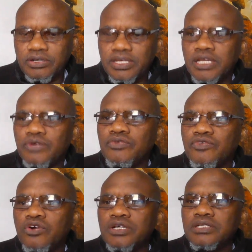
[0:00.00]
Okay,
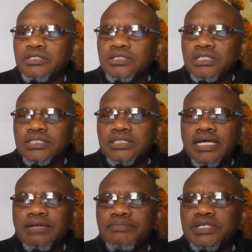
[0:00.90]
we've gone
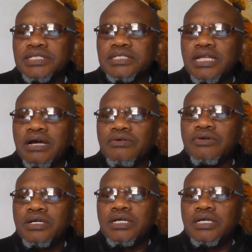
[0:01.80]
10 minutes now.